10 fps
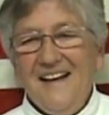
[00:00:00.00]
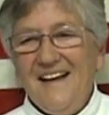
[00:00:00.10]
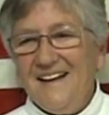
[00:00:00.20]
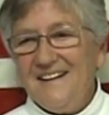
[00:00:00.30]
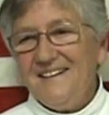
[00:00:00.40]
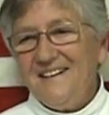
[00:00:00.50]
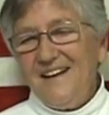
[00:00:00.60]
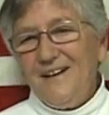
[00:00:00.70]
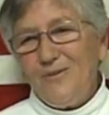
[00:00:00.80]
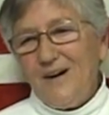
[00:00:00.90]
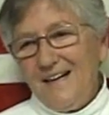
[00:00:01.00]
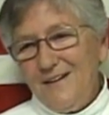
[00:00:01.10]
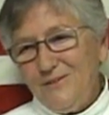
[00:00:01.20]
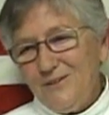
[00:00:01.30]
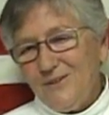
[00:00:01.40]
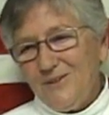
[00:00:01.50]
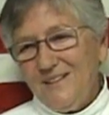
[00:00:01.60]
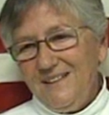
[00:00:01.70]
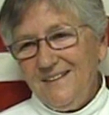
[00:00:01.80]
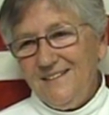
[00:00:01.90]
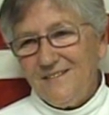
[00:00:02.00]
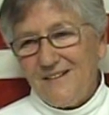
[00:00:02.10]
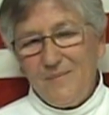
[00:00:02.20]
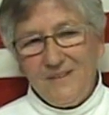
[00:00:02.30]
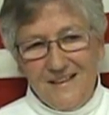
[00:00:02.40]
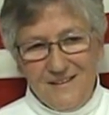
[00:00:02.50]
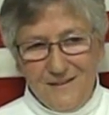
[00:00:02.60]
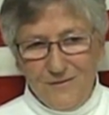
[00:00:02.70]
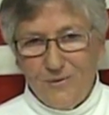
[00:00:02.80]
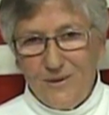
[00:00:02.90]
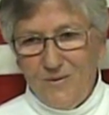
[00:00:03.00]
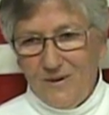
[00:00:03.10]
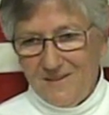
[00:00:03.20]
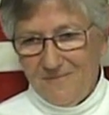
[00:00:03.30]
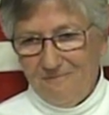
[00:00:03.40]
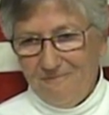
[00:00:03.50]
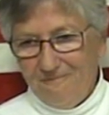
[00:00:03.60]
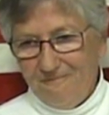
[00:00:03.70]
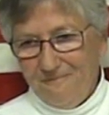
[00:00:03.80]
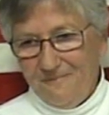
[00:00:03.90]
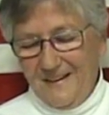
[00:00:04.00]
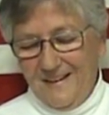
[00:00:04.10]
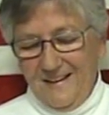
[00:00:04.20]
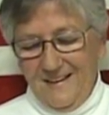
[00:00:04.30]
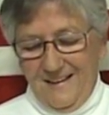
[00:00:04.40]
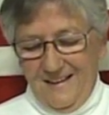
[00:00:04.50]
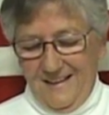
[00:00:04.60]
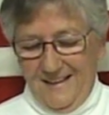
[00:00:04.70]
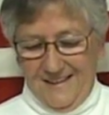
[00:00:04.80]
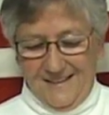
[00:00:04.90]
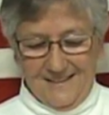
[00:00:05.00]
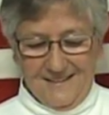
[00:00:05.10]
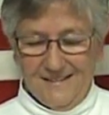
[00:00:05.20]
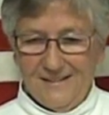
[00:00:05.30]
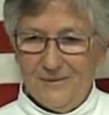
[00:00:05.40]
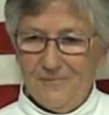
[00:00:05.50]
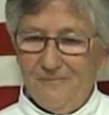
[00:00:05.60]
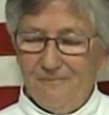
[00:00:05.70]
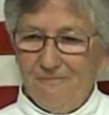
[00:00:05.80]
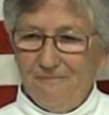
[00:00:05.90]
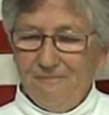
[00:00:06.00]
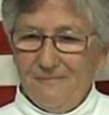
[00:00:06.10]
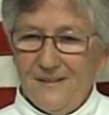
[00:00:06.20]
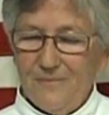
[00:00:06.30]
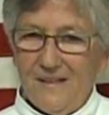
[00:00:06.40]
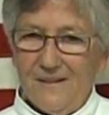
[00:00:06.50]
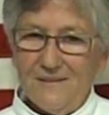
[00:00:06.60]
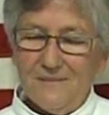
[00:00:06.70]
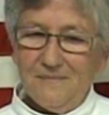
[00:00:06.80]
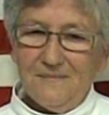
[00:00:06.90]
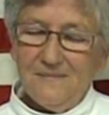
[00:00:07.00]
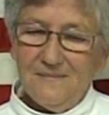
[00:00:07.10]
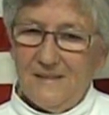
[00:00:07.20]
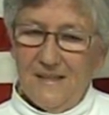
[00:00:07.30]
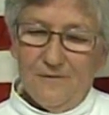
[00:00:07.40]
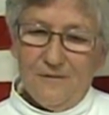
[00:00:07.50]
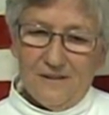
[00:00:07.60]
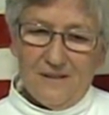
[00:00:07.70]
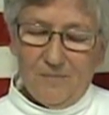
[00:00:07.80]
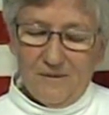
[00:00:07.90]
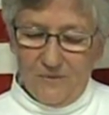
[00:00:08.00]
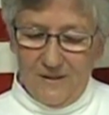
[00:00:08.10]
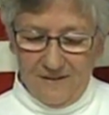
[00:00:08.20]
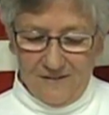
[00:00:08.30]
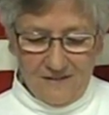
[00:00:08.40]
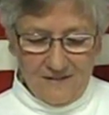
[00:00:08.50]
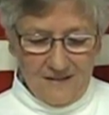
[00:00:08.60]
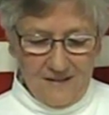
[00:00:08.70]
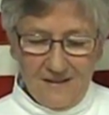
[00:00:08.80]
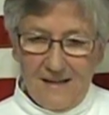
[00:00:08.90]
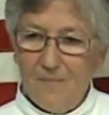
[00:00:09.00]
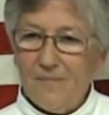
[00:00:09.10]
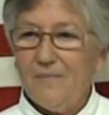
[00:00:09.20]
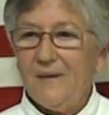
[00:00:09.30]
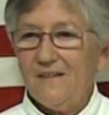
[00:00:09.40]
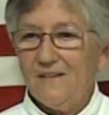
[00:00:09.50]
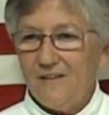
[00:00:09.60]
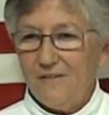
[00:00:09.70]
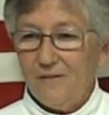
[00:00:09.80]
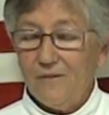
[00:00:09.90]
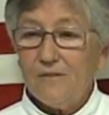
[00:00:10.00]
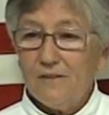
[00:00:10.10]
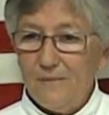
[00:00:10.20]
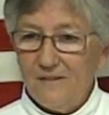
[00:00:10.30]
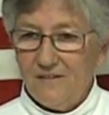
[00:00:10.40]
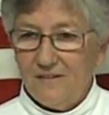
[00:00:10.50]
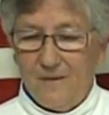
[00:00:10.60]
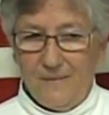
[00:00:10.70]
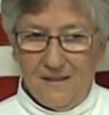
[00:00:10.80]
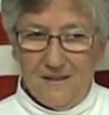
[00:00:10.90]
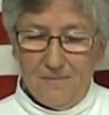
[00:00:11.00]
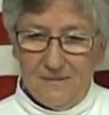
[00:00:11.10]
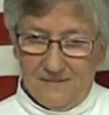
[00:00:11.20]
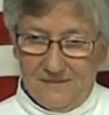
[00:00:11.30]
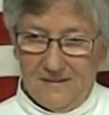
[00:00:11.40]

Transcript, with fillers: And they arrived early December 1941. And uh, about after a couple of weeks, the camp commander said, You know, Christmas is coming up.